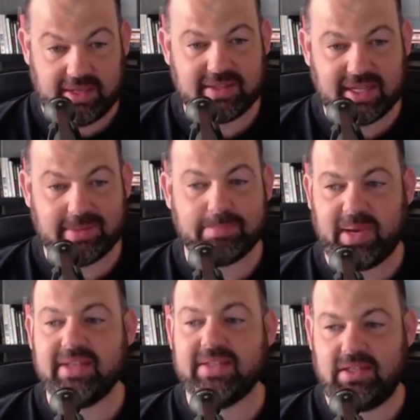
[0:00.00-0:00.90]
although
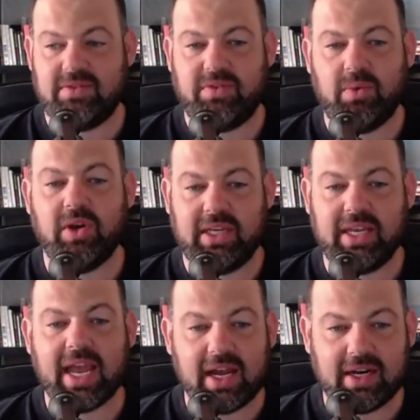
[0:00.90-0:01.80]
that's a basis for
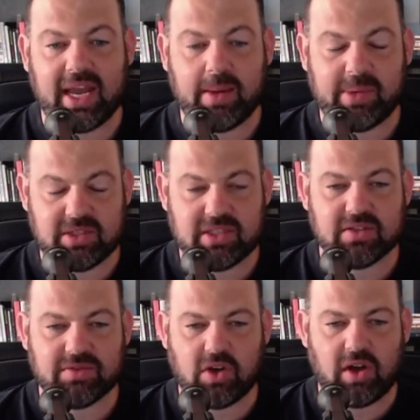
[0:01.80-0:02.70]
working out how
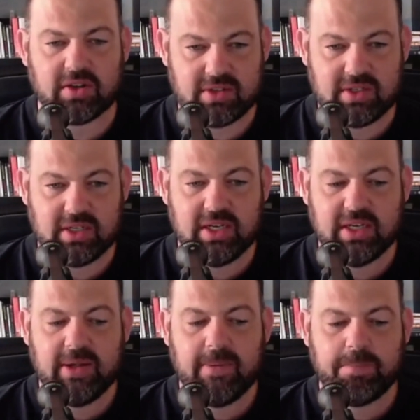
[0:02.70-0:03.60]
much things have
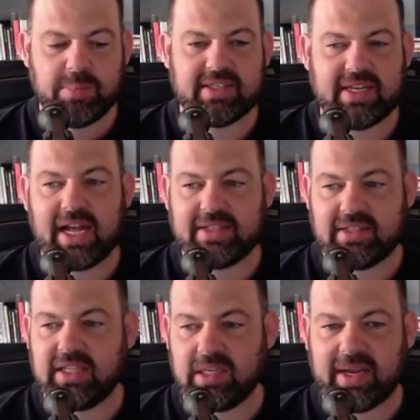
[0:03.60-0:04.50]
cost. But they'll
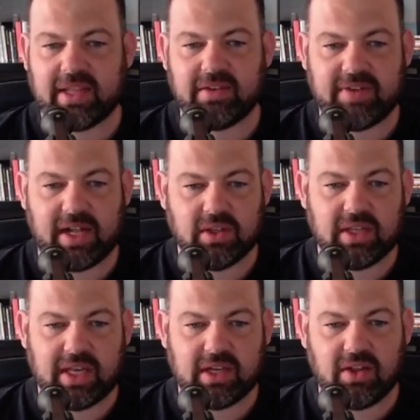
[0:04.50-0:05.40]
start to think about
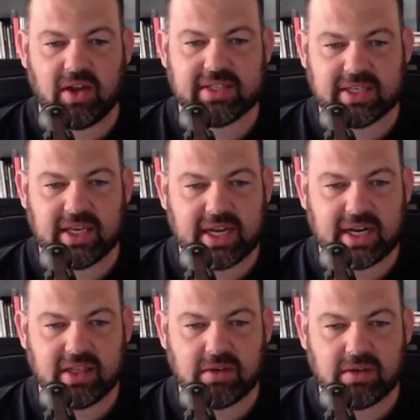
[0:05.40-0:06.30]
value clients get